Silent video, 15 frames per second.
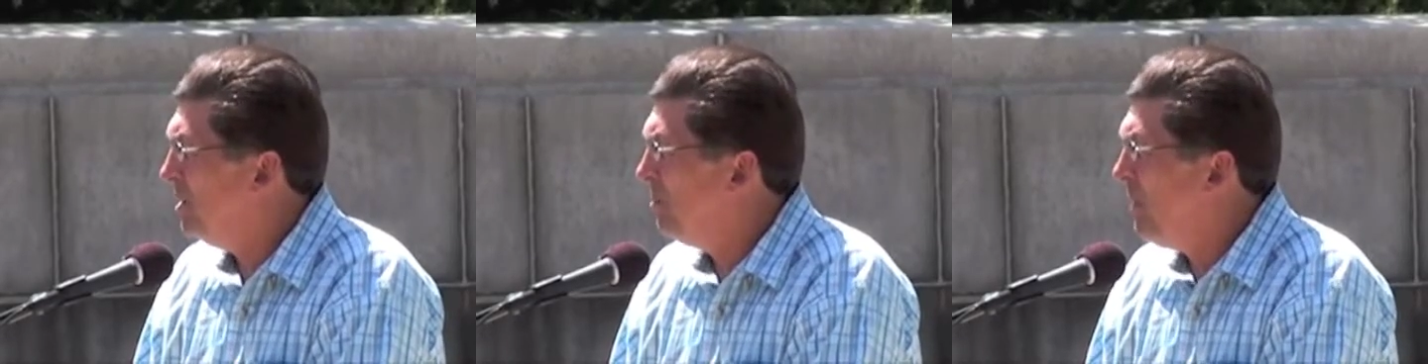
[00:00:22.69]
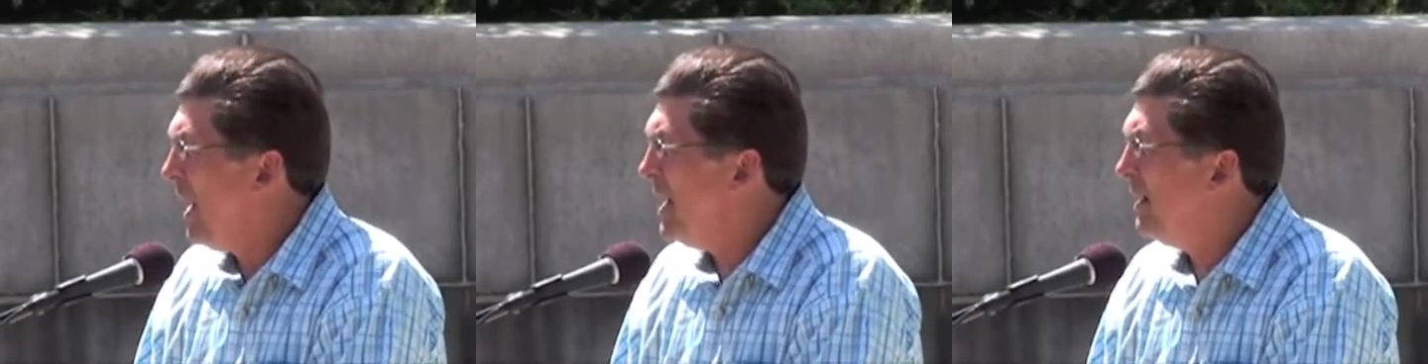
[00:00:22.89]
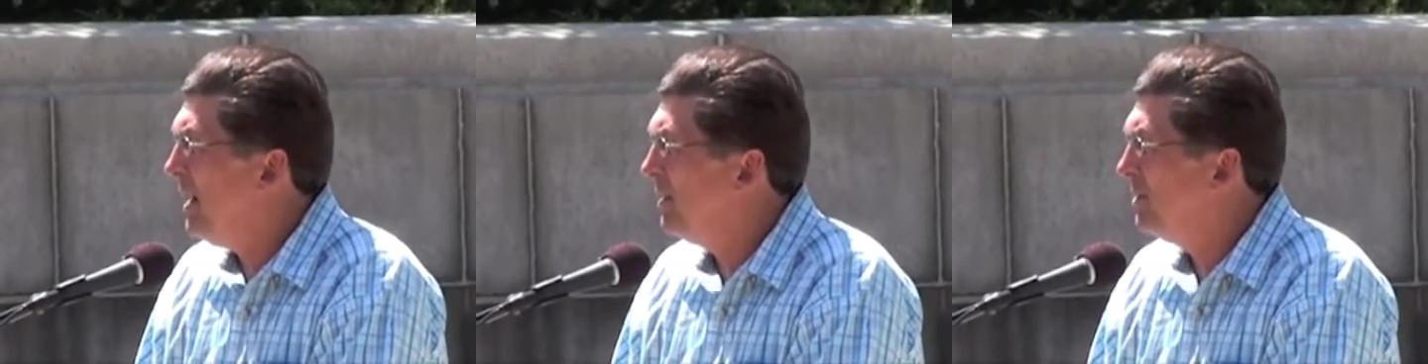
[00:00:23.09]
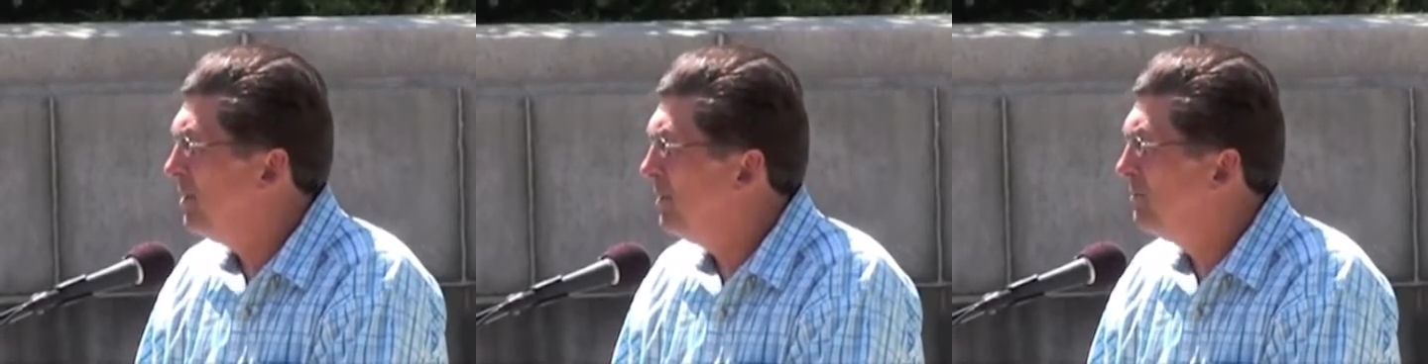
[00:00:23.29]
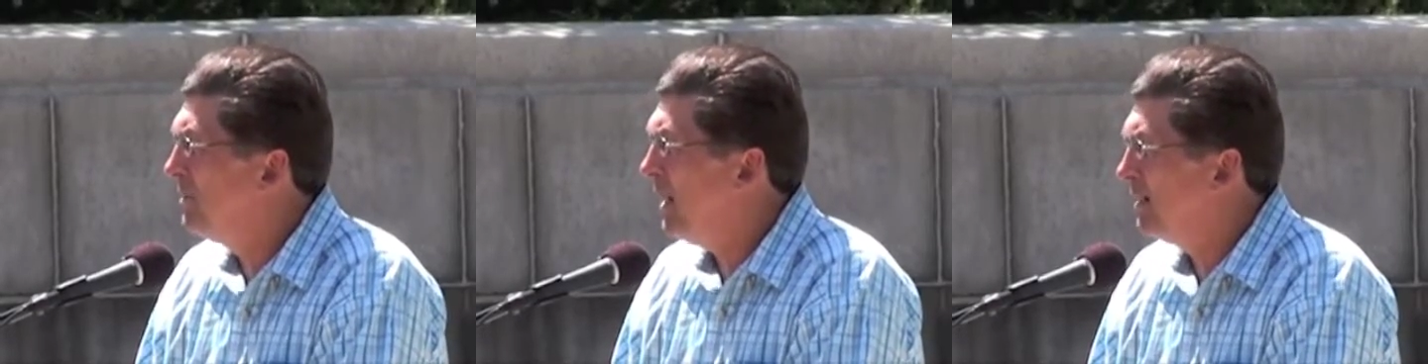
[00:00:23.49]
in the
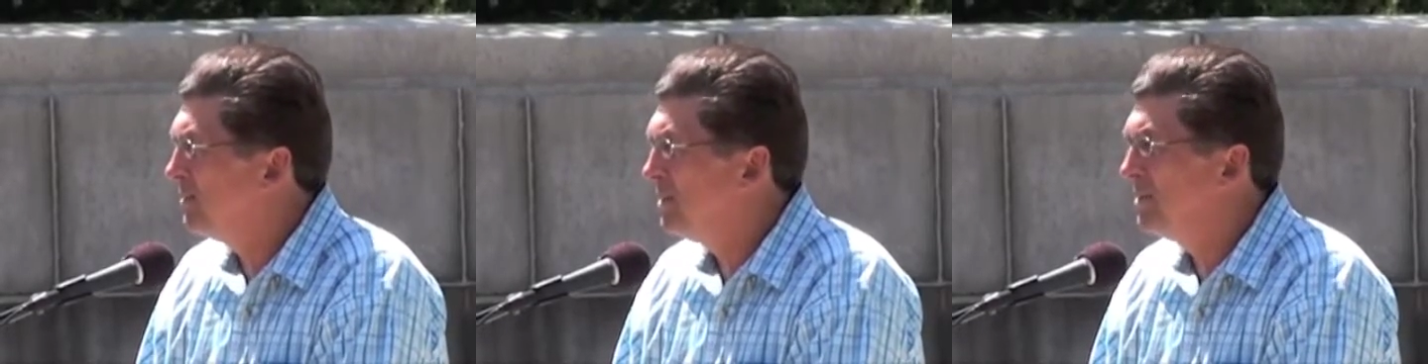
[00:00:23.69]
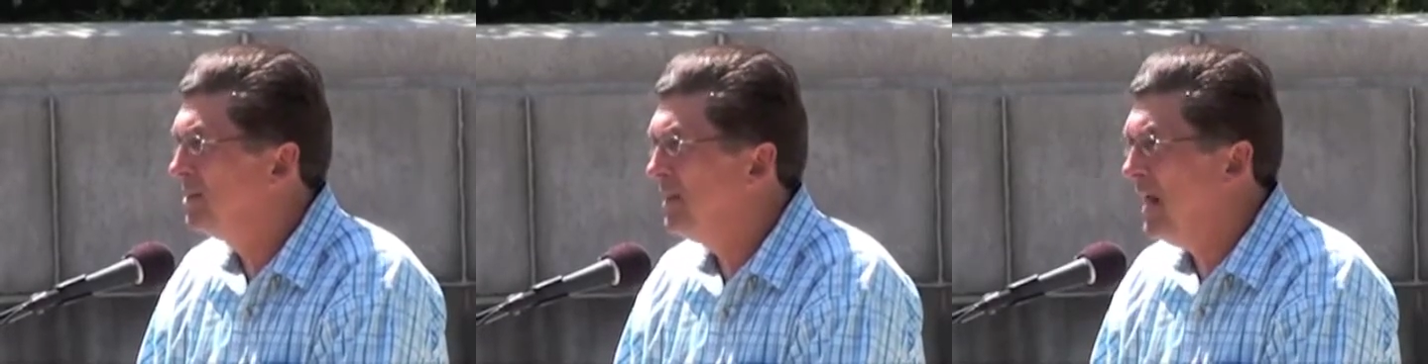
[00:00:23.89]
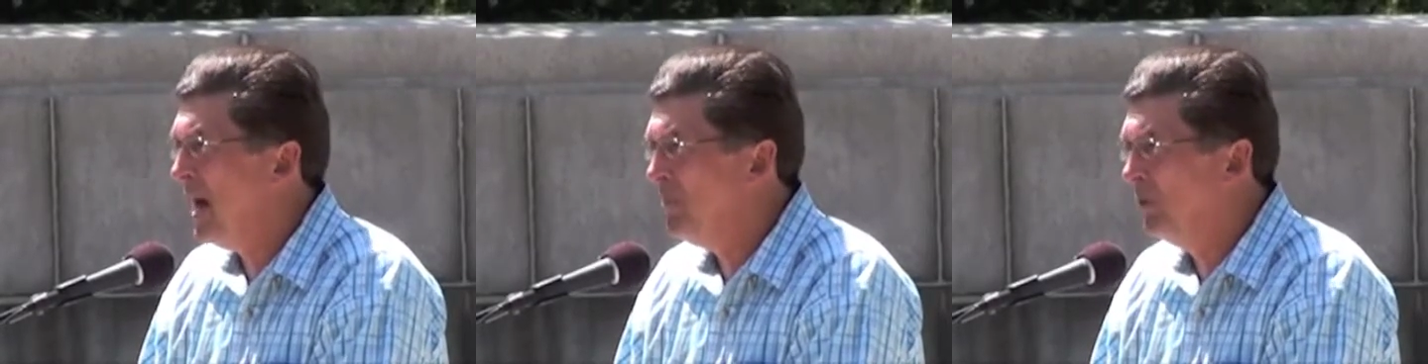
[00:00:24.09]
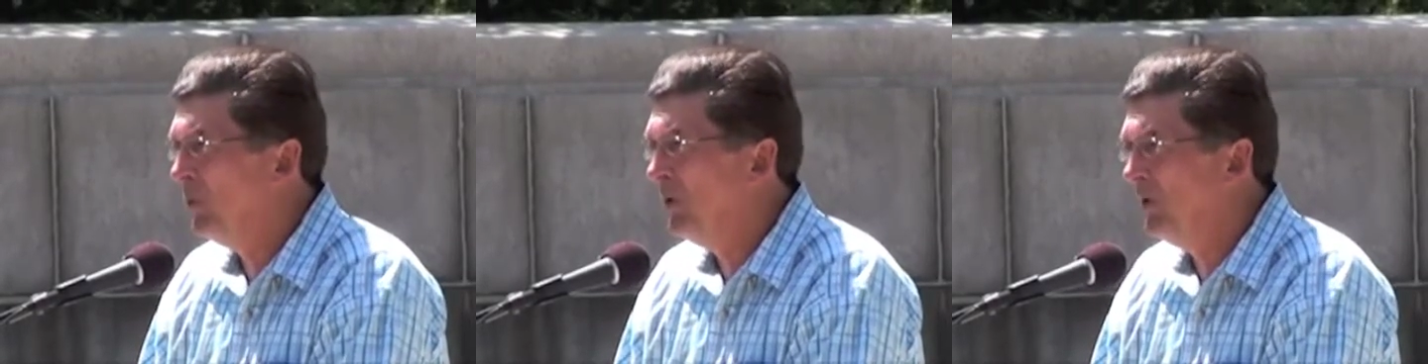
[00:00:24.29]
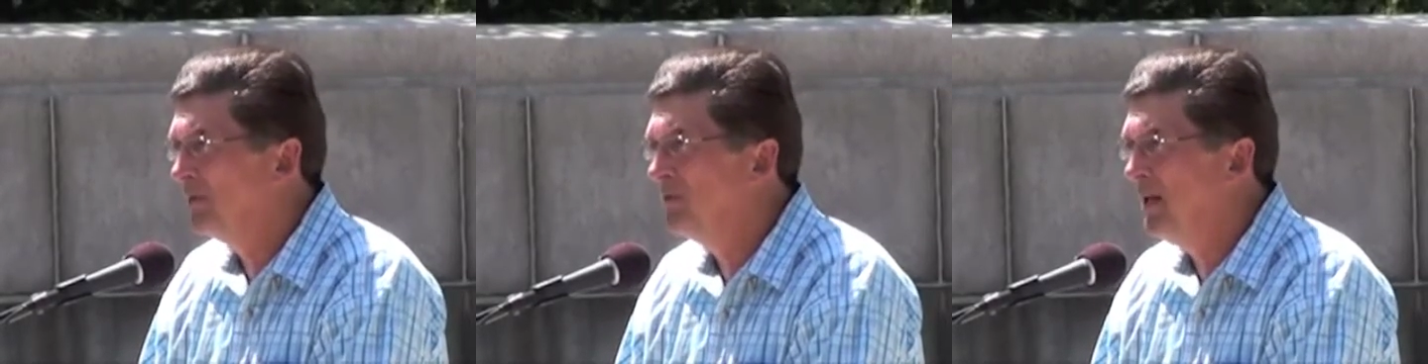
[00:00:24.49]
Panhandle of Texas and
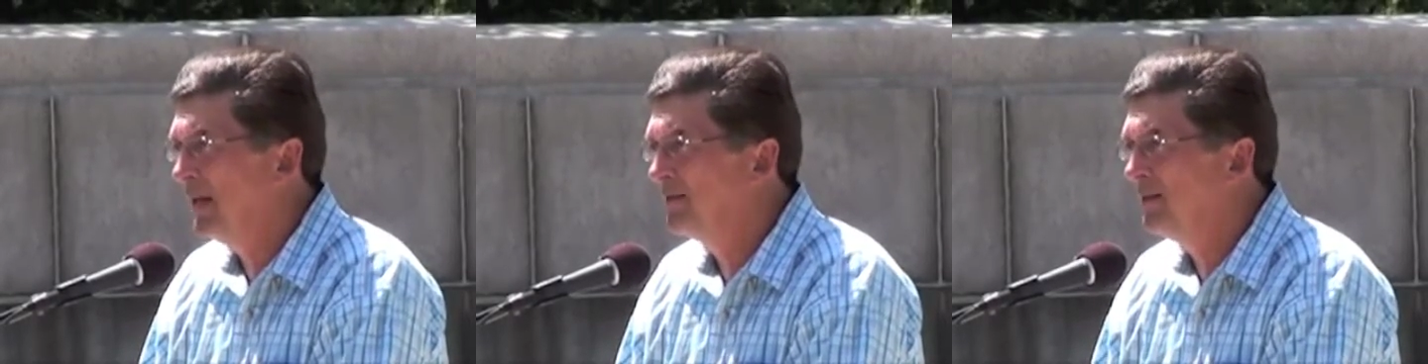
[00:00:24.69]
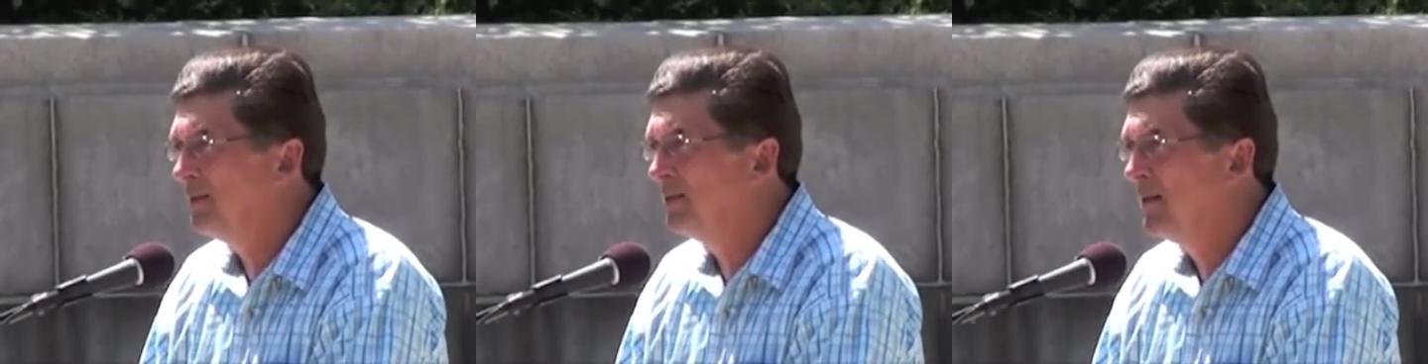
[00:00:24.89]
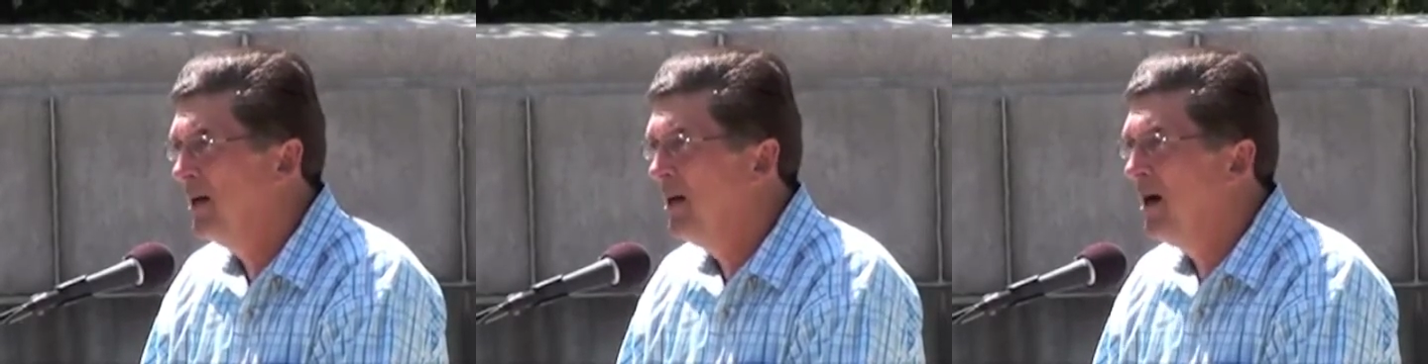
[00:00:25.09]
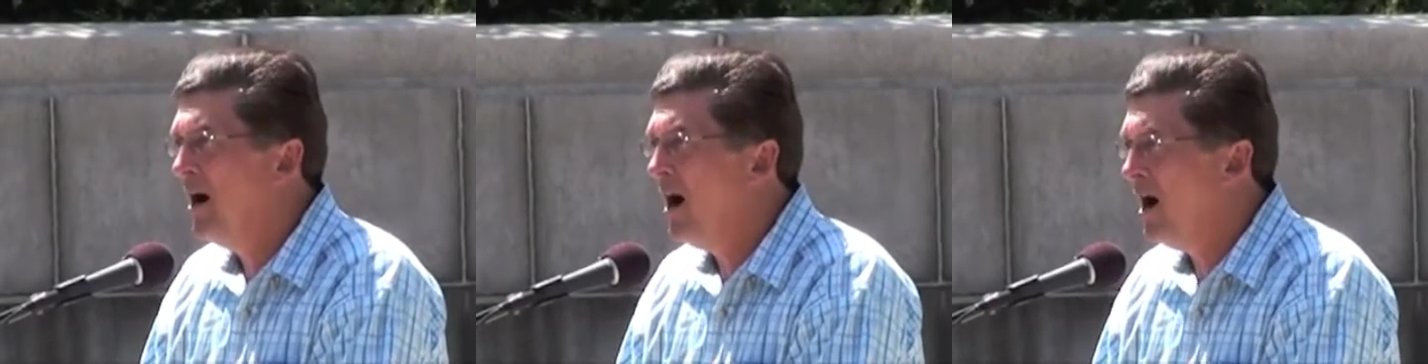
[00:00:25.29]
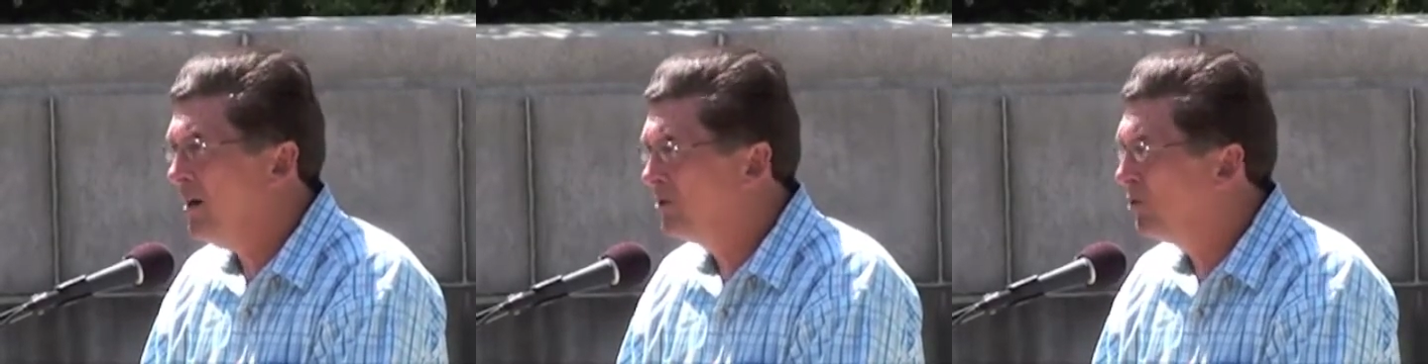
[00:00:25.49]
Amarillo, Texas.
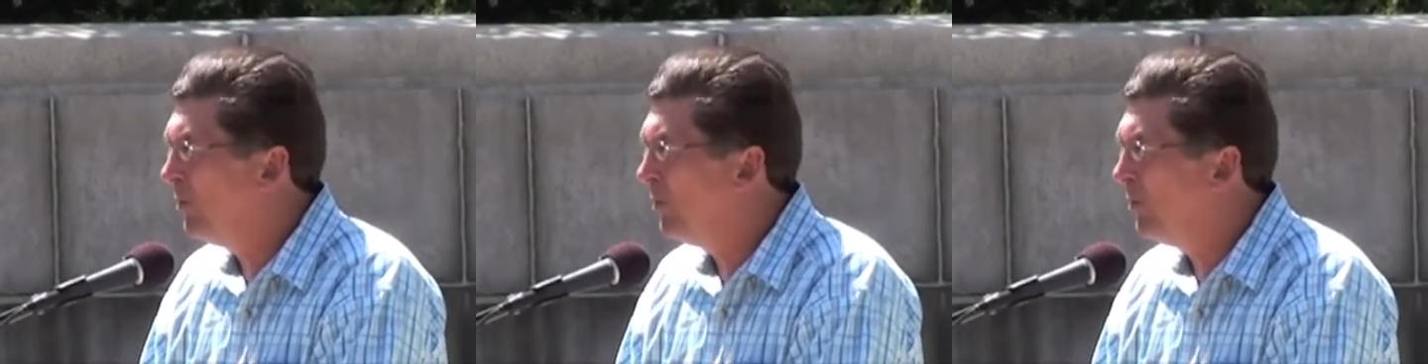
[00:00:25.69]
All